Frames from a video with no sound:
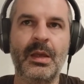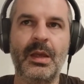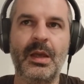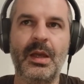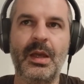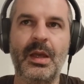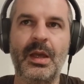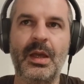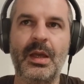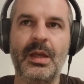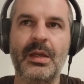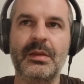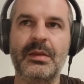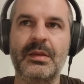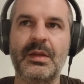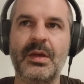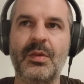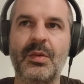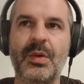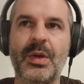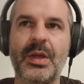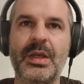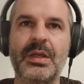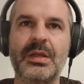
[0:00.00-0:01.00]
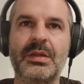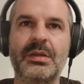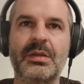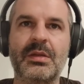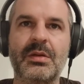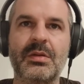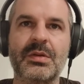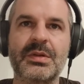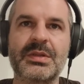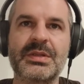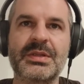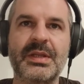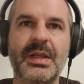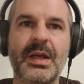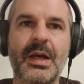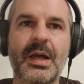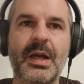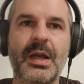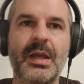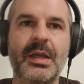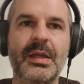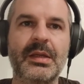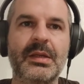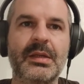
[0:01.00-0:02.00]
And the way it looks
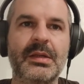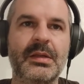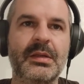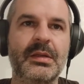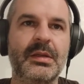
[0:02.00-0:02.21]
like,